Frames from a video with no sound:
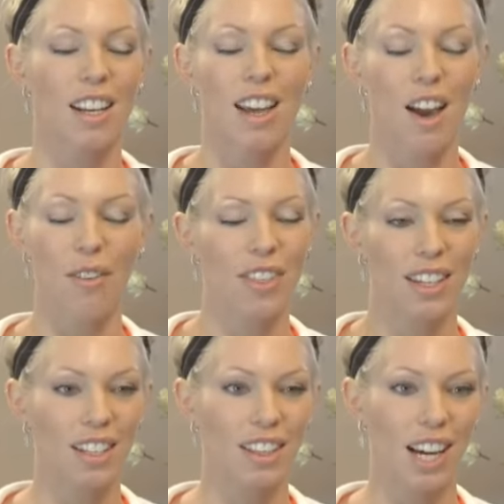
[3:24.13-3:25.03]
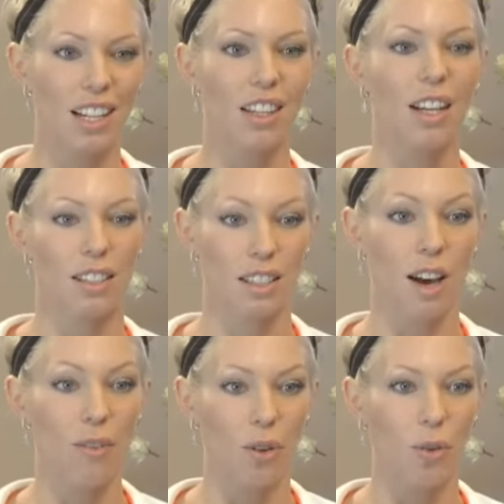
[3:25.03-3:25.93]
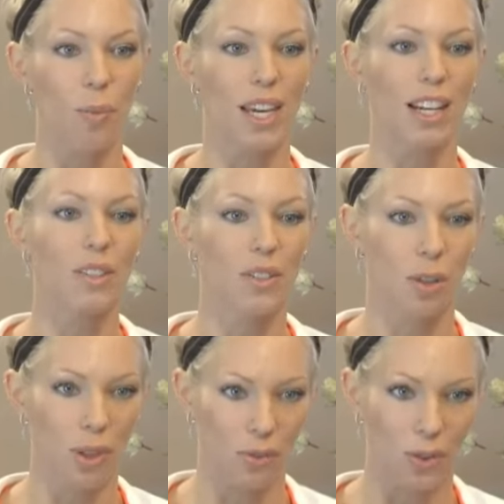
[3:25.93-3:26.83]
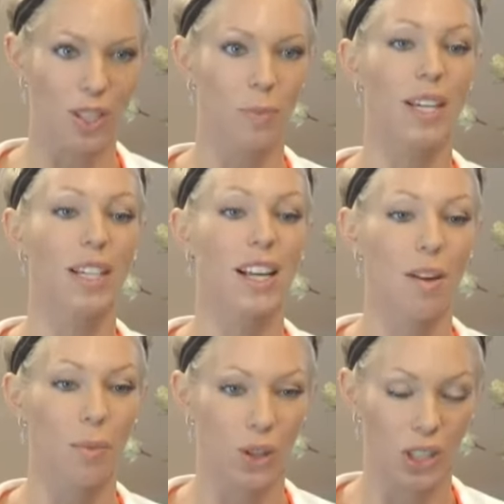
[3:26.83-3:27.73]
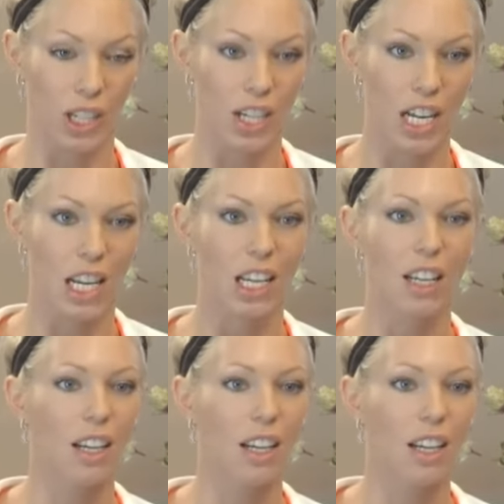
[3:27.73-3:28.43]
everything to kind of the next level because I was able to focus, because I had more clarity.